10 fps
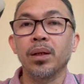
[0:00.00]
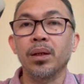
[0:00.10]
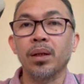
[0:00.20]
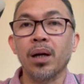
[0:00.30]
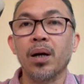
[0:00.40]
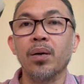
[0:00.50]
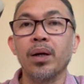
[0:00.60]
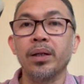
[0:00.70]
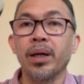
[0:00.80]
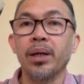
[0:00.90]

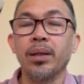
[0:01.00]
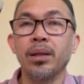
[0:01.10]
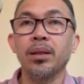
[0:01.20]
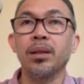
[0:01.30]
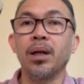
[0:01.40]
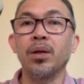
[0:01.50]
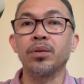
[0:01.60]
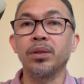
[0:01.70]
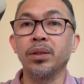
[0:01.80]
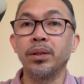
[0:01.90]

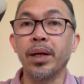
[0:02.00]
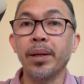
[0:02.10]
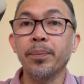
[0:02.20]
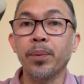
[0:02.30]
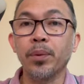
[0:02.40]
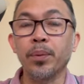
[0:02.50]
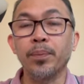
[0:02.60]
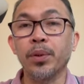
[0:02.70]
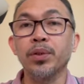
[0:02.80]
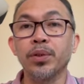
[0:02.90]
how's their
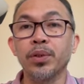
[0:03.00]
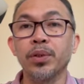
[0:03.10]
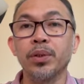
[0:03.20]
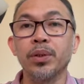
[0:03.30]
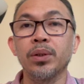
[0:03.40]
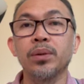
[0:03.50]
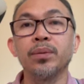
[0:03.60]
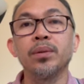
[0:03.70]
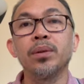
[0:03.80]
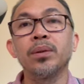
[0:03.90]
posture.
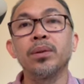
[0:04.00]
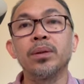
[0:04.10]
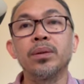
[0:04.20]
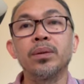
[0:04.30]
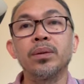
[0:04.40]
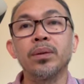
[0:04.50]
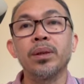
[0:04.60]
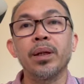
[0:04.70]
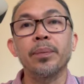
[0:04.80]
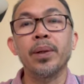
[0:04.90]
So
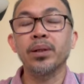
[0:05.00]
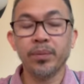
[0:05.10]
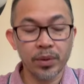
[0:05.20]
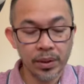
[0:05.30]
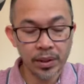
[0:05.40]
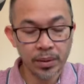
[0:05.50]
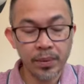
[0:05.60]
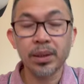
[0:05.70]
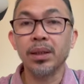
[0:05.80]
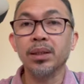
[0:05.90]
part of your
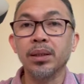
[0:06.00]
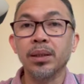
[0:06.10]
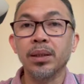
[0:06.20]
assessment is